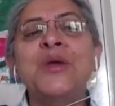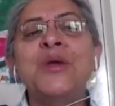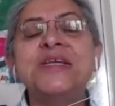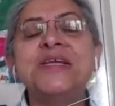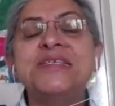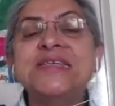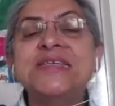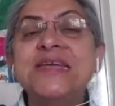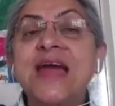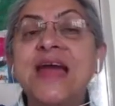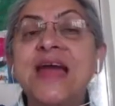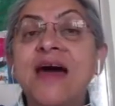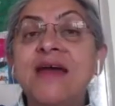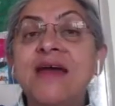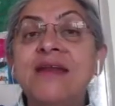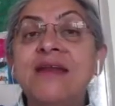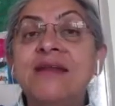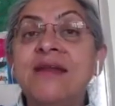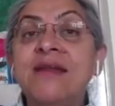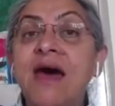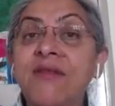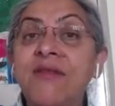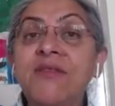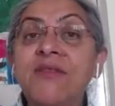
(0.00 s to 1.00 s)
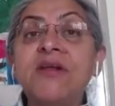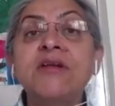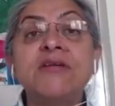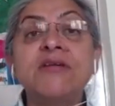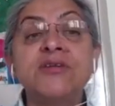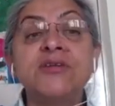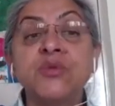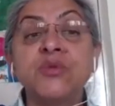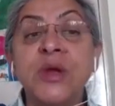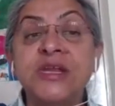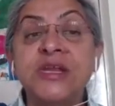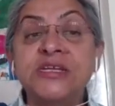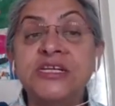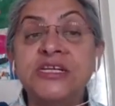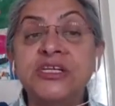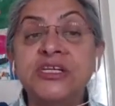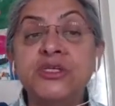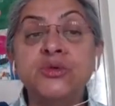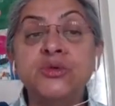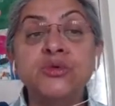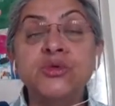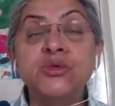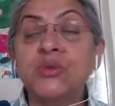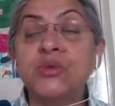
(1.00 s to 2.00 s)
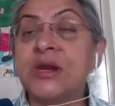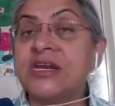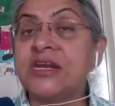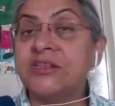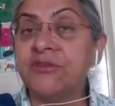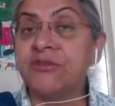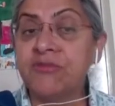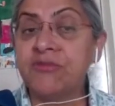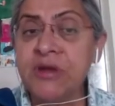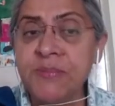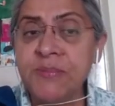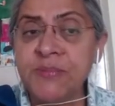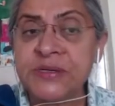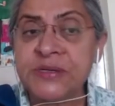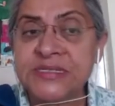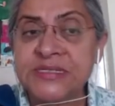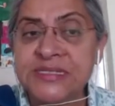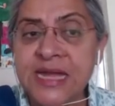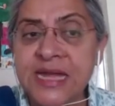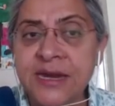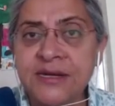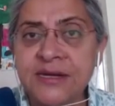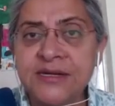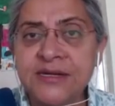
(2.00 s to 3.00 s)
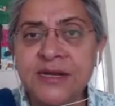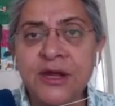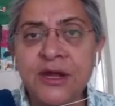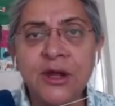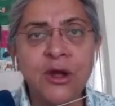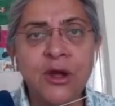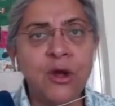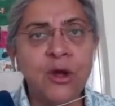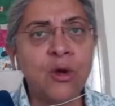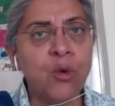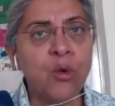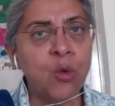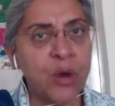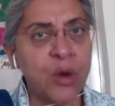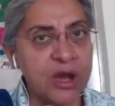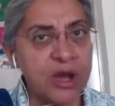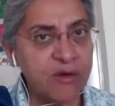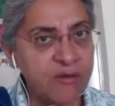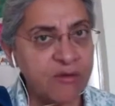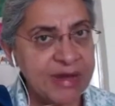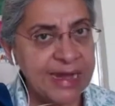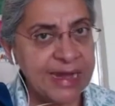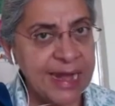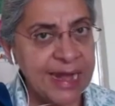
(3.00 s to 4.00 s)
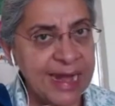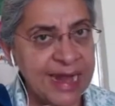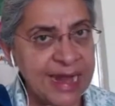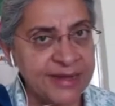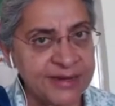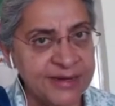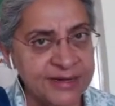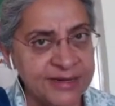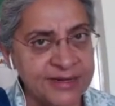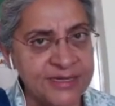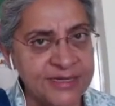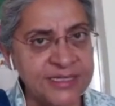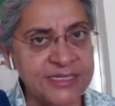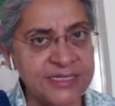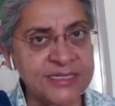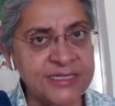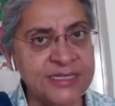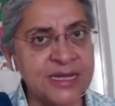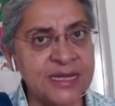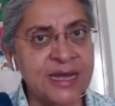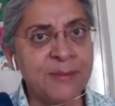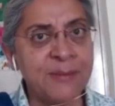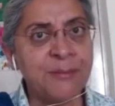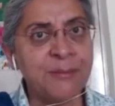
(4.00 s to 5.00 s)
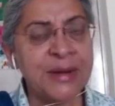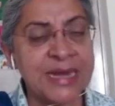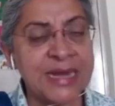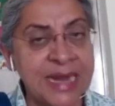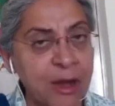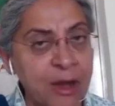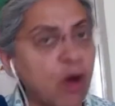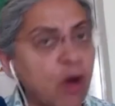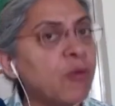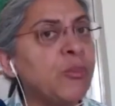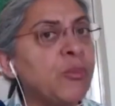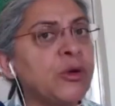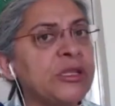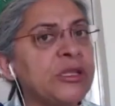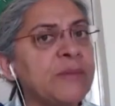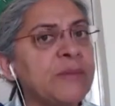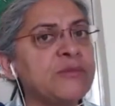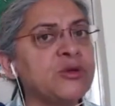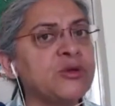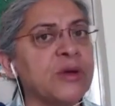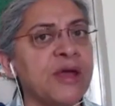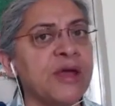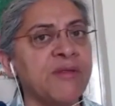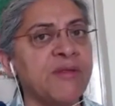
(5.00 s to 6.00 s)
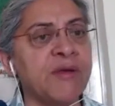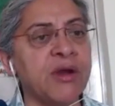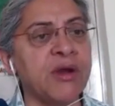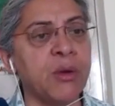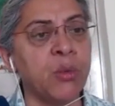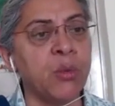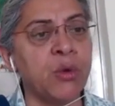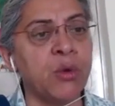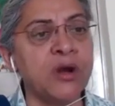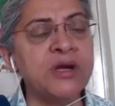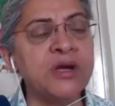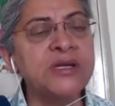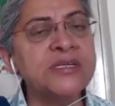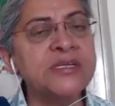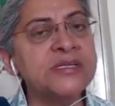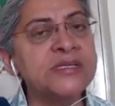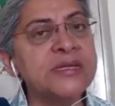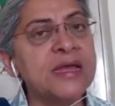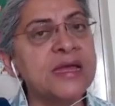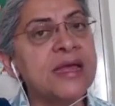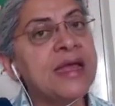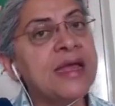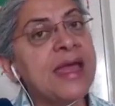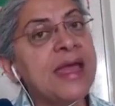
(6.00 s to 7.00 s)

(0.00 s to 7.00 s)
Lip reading: We see another 23% who can read letters but cannot put them together in words.